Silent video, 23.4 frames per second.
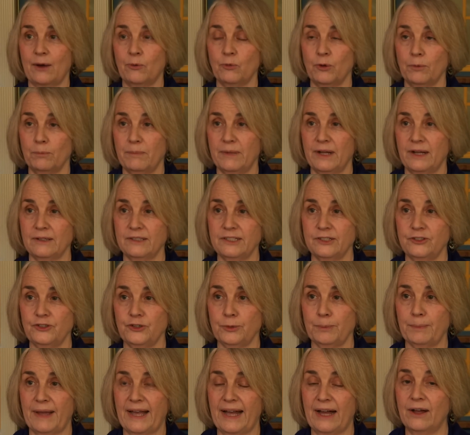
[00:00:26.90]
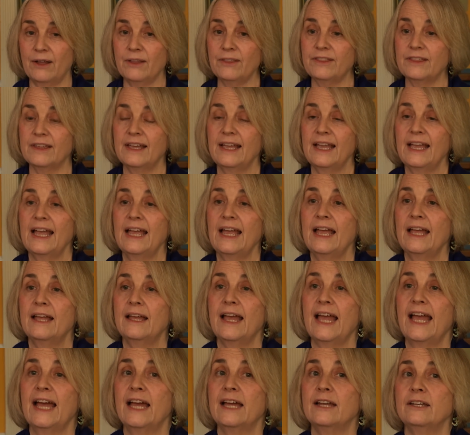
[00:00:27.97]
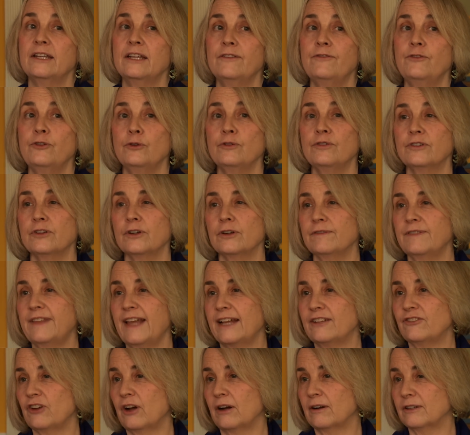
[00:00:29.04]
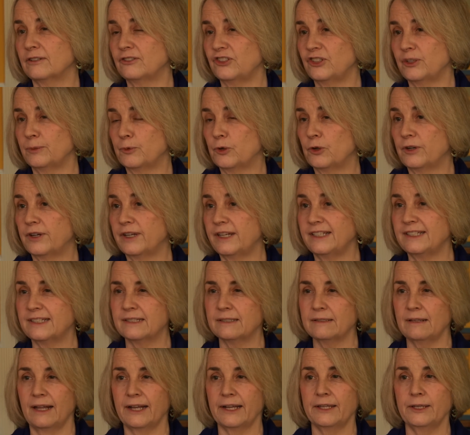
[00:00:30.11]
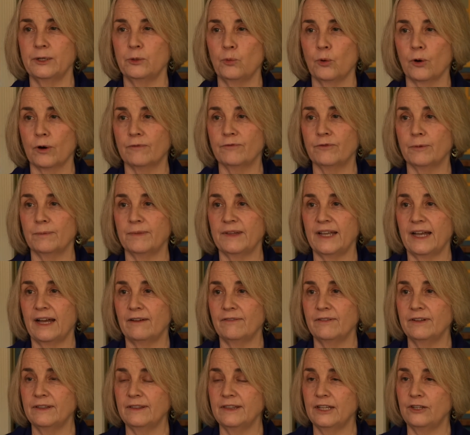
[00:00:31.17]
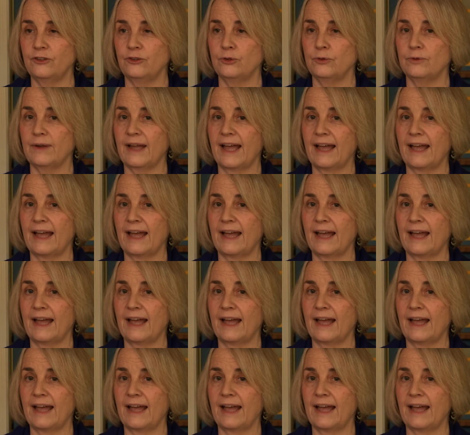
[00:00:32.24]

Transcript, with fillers: will melt in your mouth. And if you serve that chocolate chip cookie slightly warm from the oven, then you